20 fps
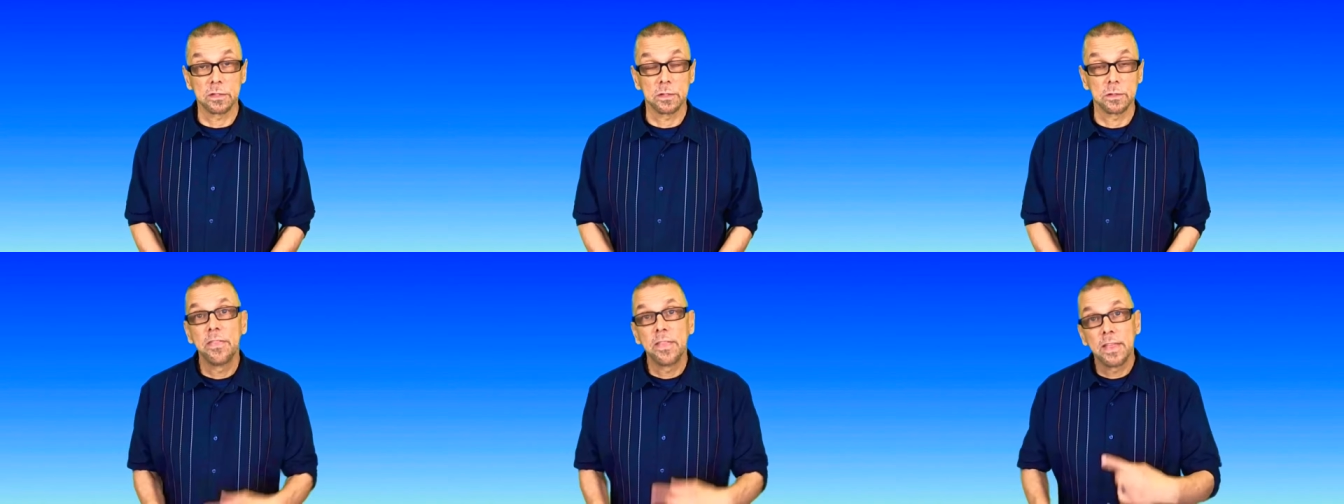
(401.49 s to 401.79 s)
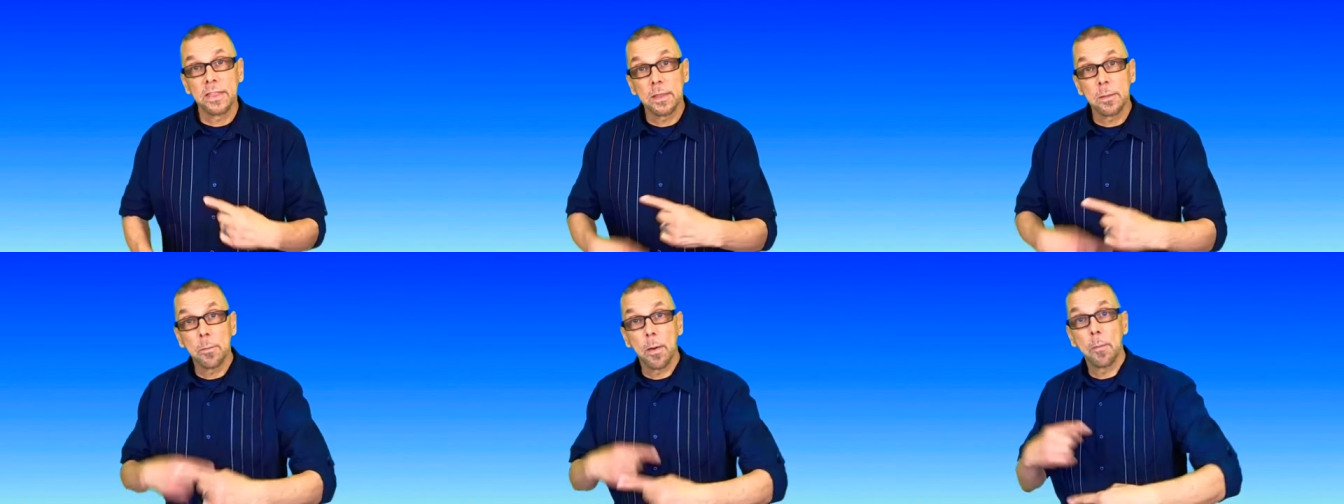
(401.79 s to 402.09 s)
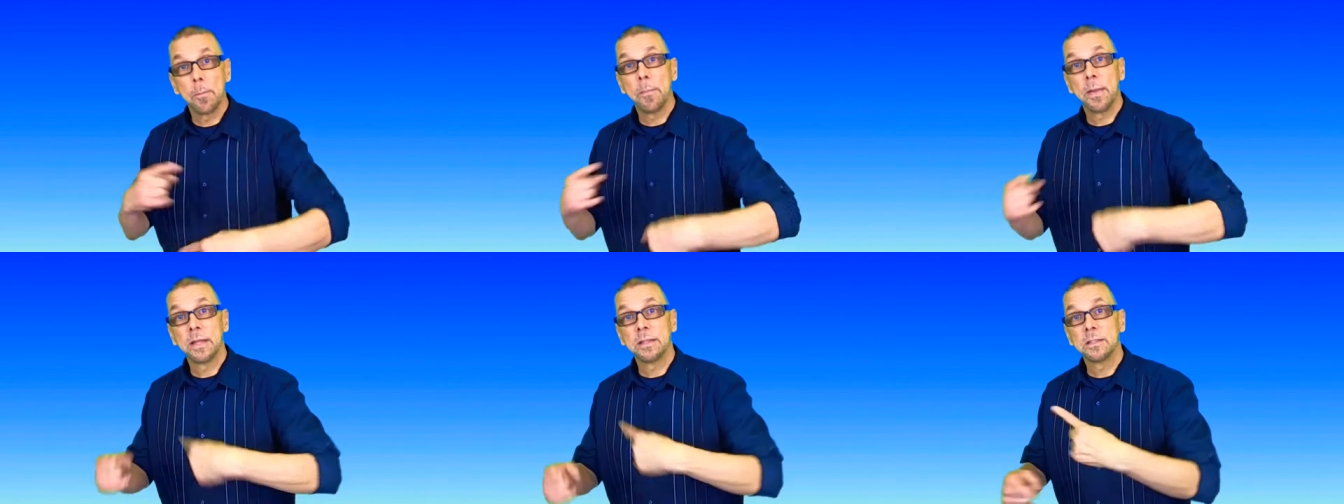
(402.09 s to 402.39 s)
Then the
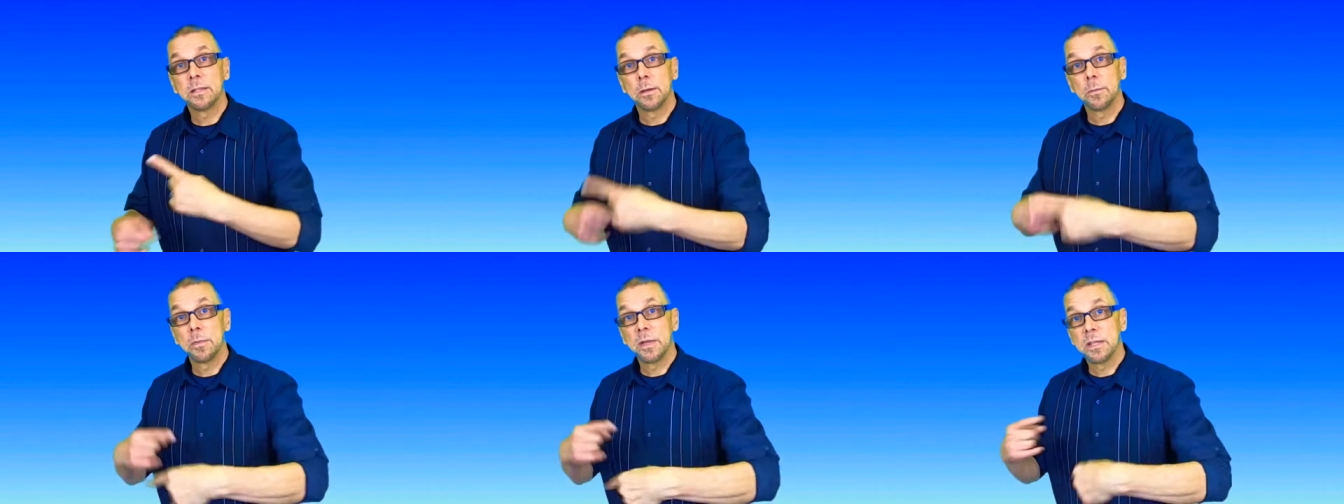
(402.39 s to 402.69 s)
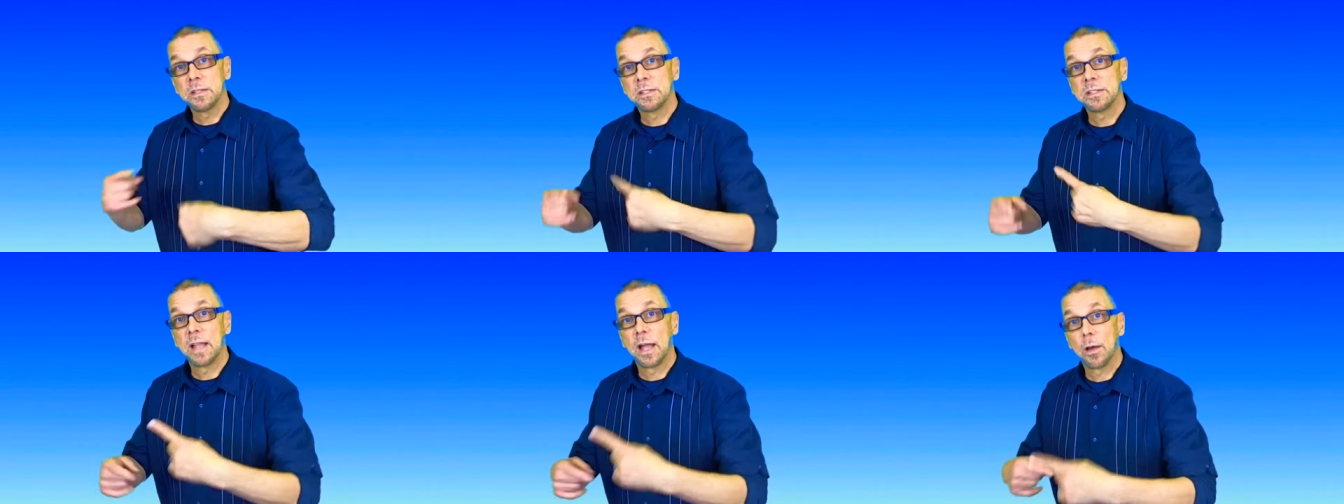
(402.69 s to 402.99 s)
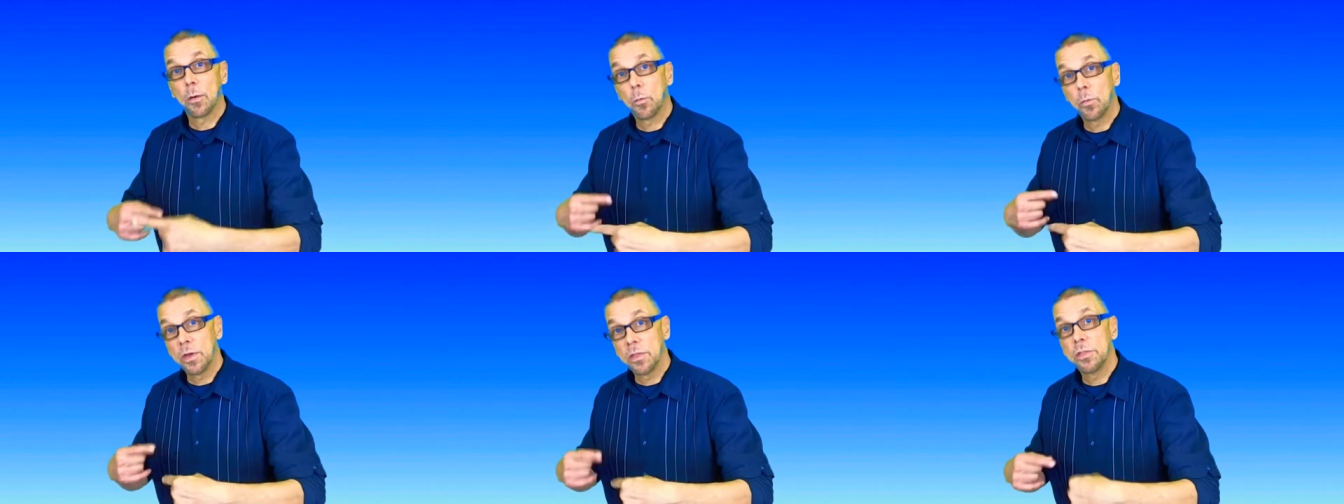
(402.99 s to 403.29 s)
momentum is now
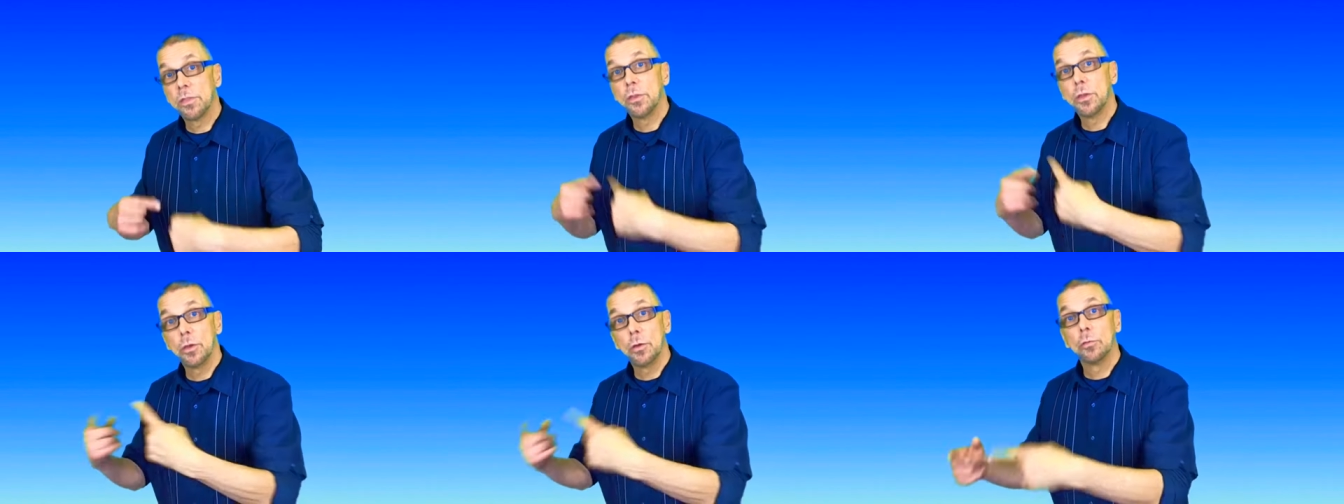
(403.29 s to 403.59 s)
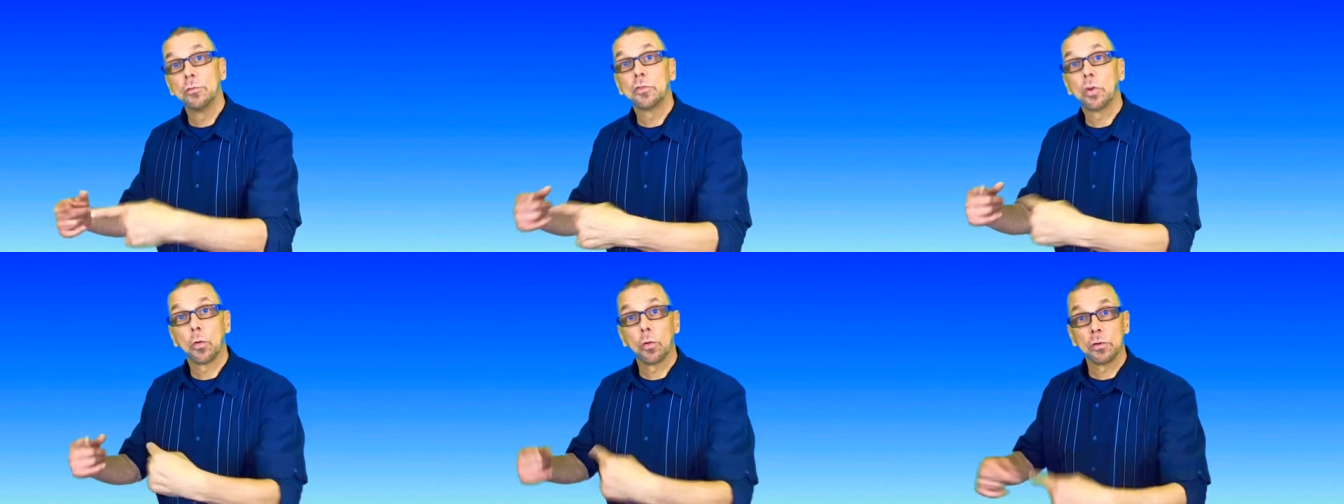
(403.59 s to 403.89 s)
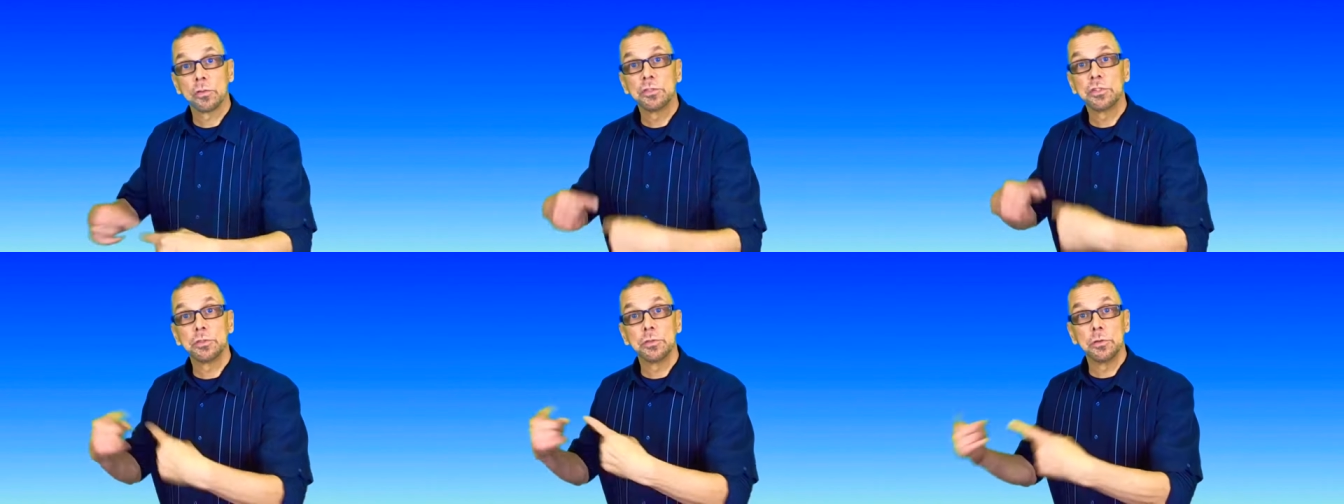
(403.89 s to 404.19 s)
with you
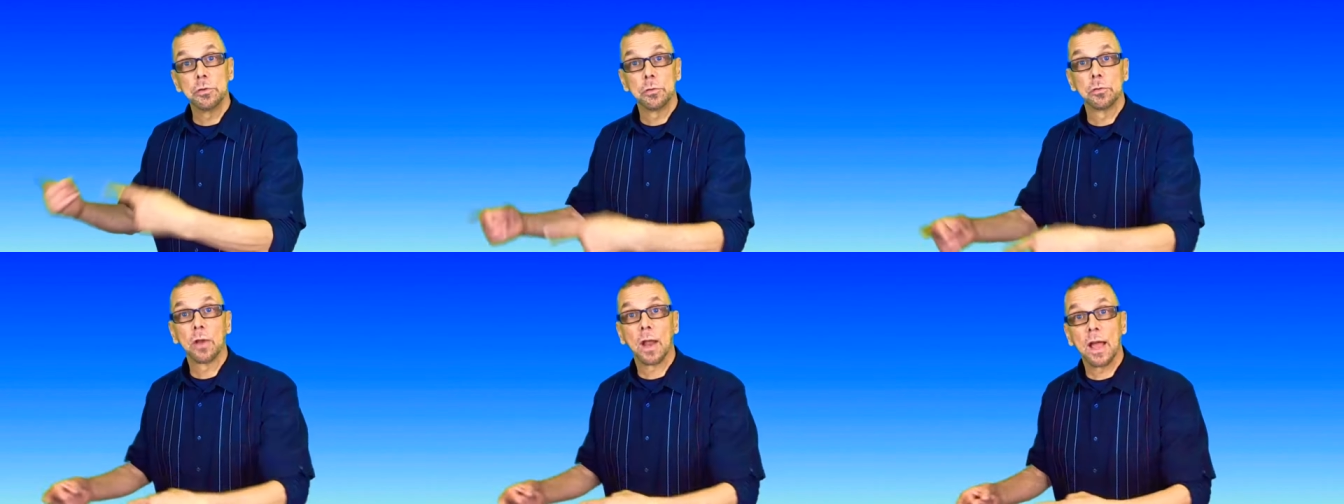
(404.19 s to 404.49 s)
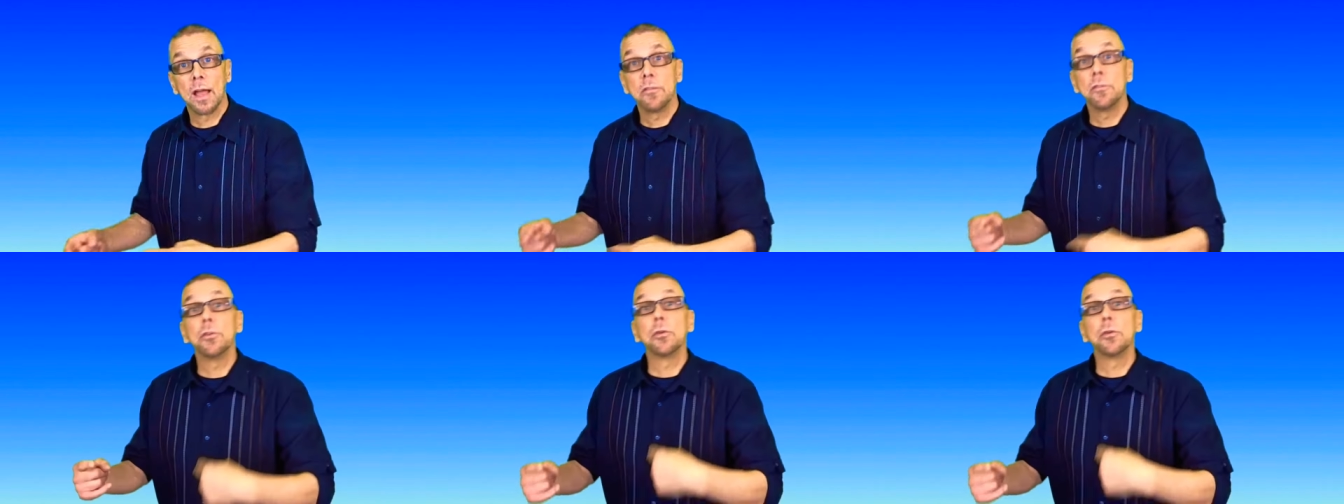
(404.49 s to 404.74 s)
towards your new life.